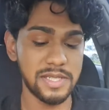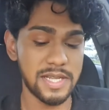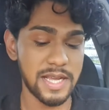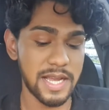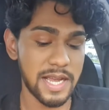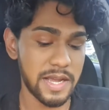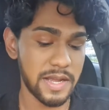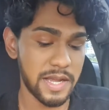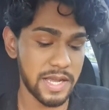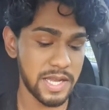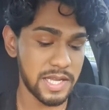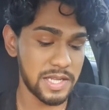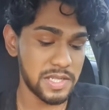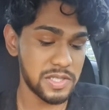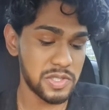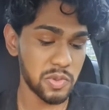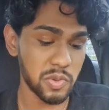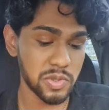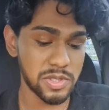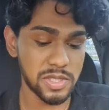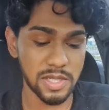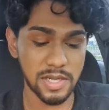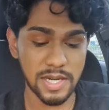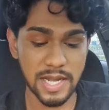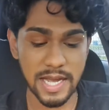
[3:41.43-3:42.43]
there. In
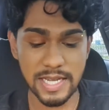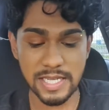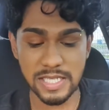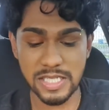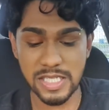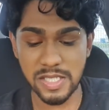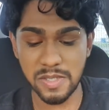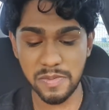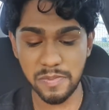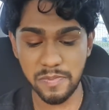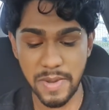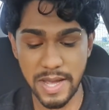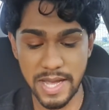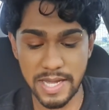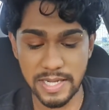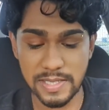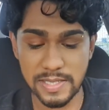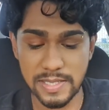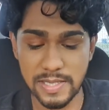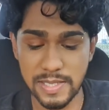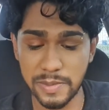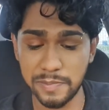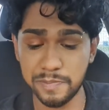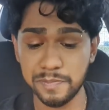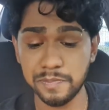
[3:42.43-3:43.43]
total, I
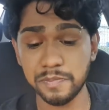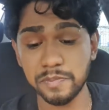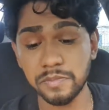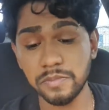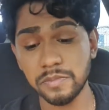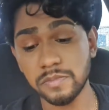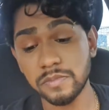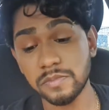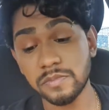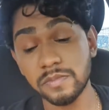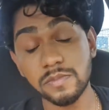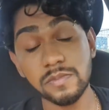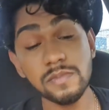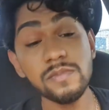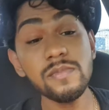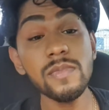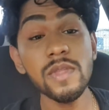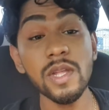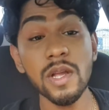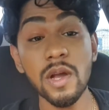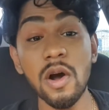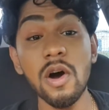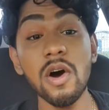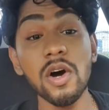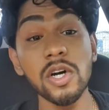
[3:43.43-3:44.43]
spent
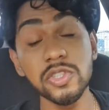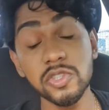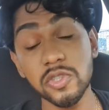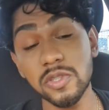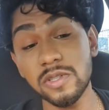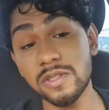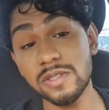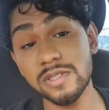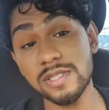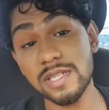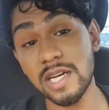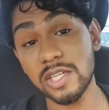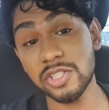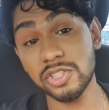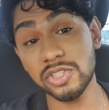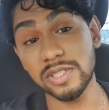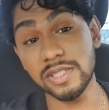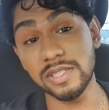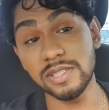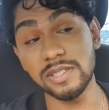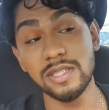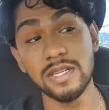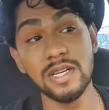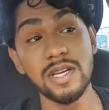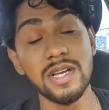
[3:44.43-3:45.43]
$100
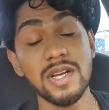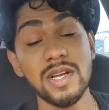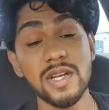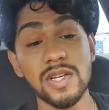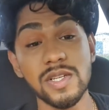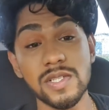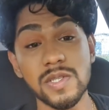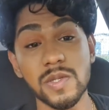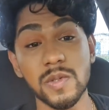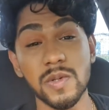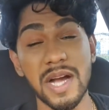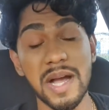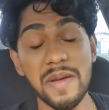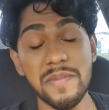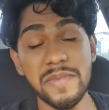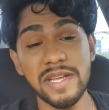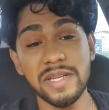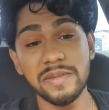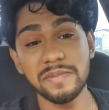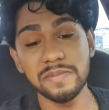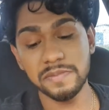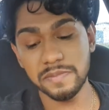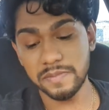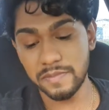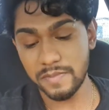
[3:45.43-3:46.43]
actually. So I
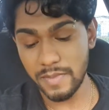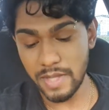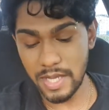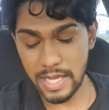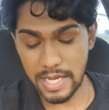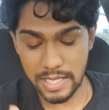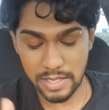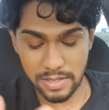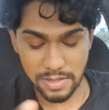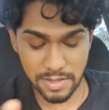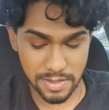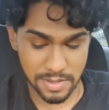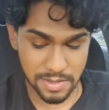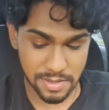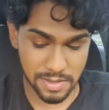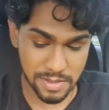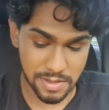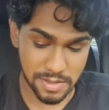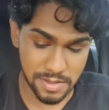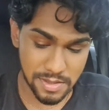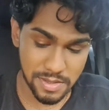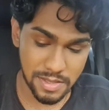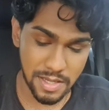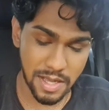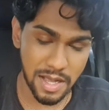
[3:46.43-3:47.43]
mean,
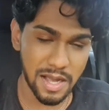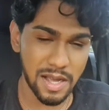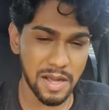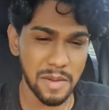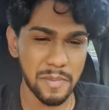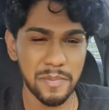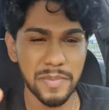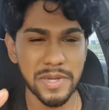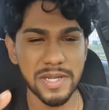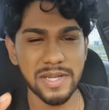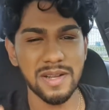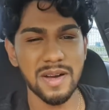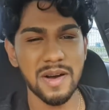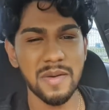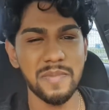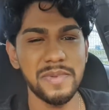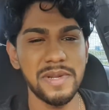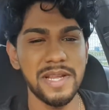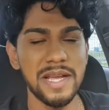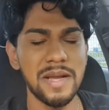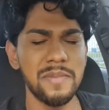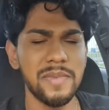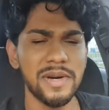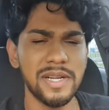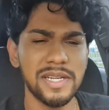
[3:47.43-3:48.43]
it's a bit up
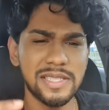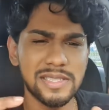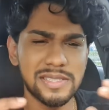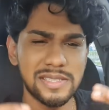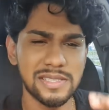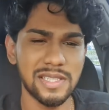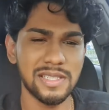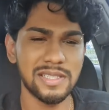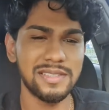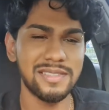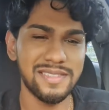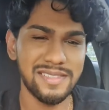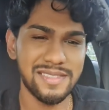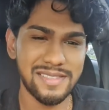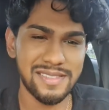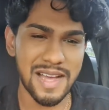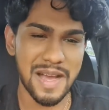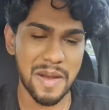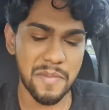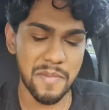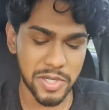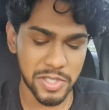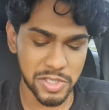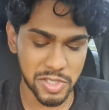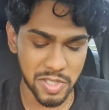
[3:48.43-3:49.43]
there, but it's not that
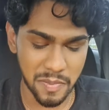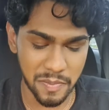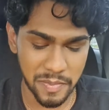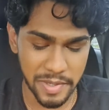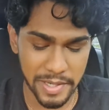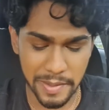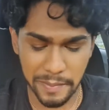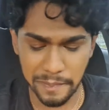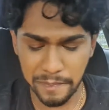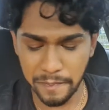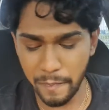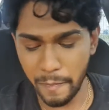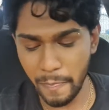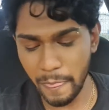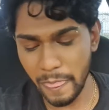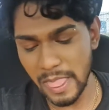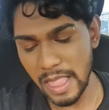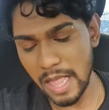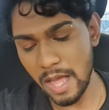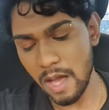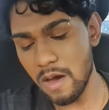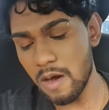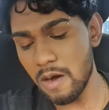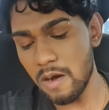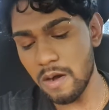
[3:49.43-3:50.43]
much up there.
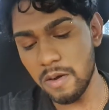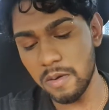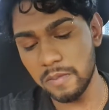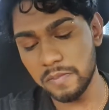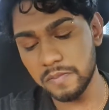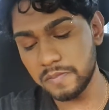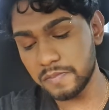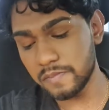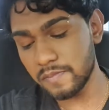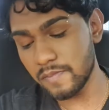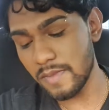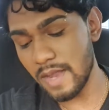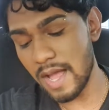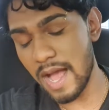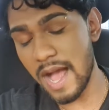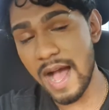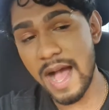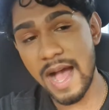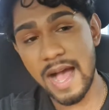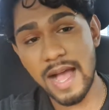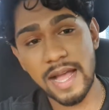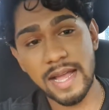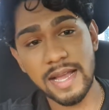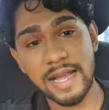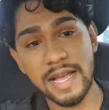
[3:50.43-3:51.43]

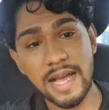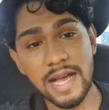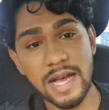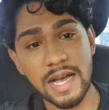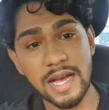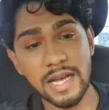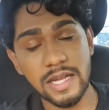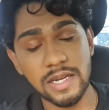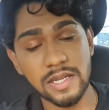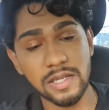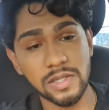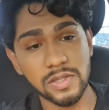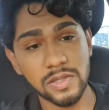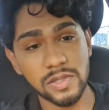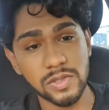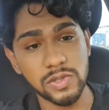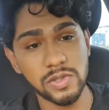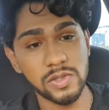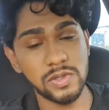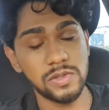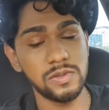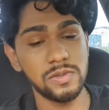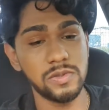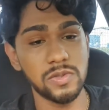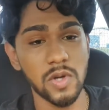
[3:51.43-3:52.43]
I had
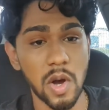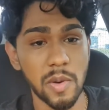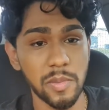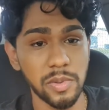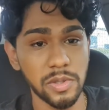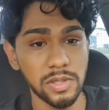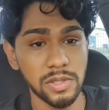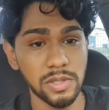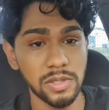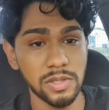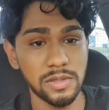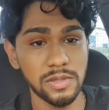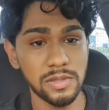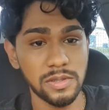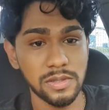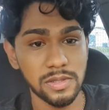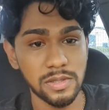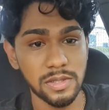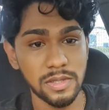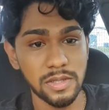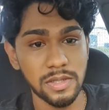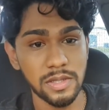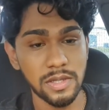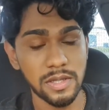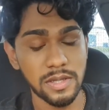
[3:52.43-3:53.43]
double
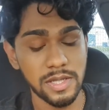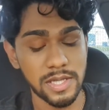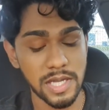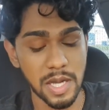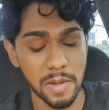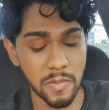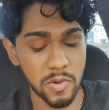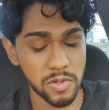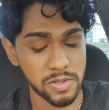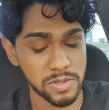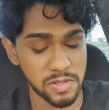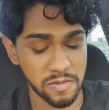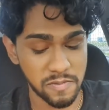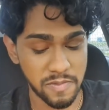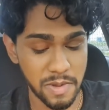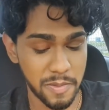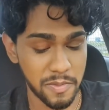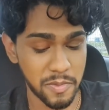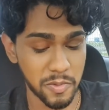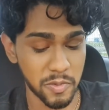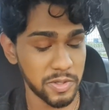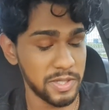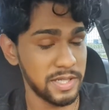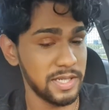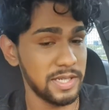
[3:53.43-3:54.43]
the amount of
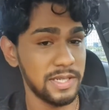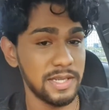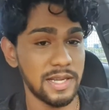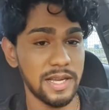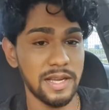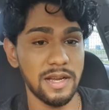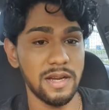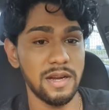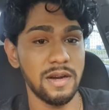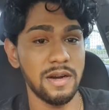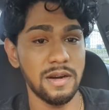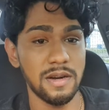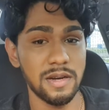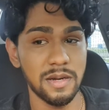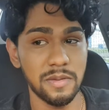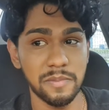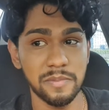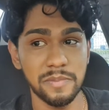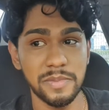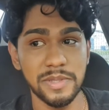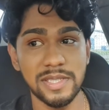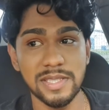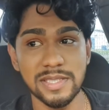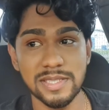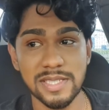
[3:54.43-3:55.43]
pepperoni
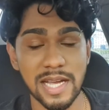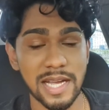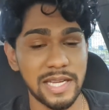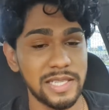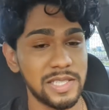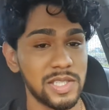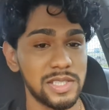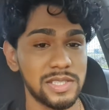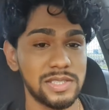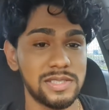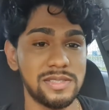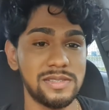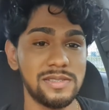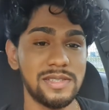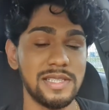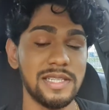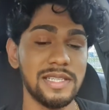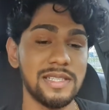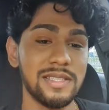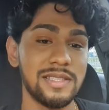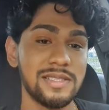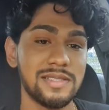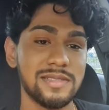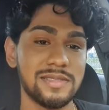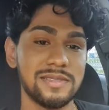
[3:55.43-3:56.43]
because I just
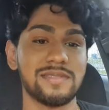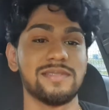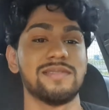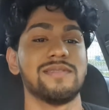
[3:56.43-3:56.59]
think